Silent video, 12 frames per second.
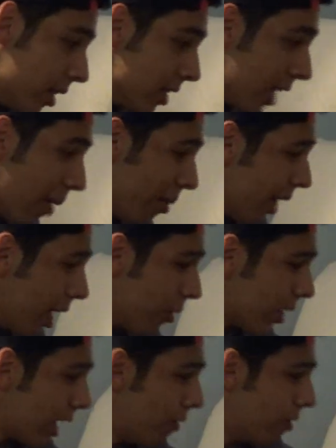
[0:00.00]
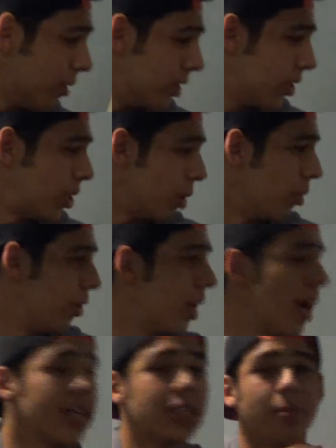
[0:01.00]
this camera that I don't think I've ever shown you
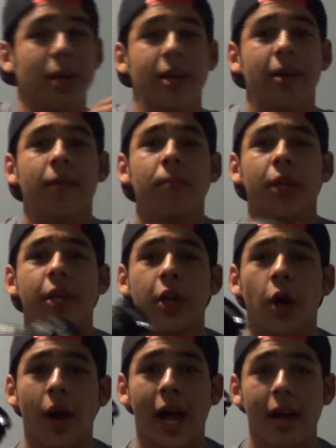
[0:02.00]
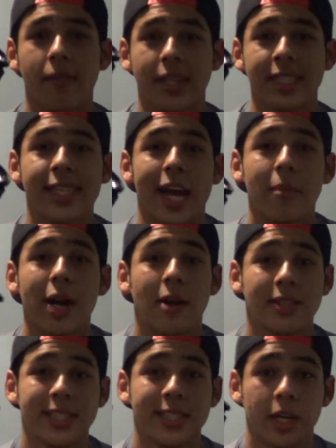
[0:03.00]
guys, but you know, I have this camera, and I
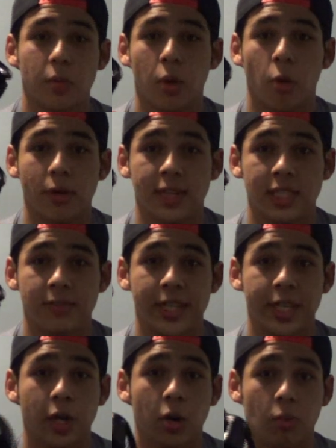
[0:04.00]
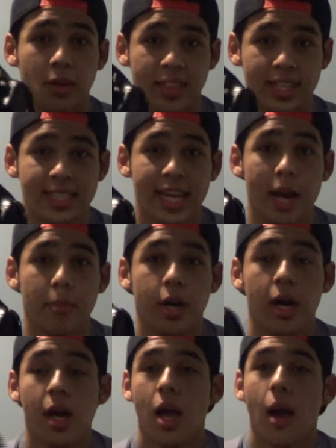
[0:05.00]
was actually going to record this video with this
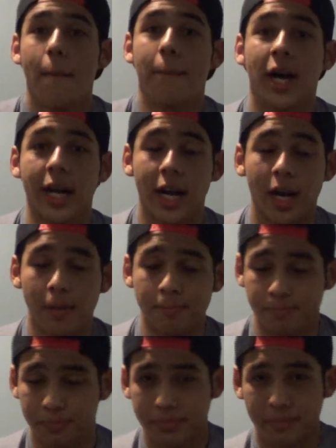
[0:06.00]
camera, but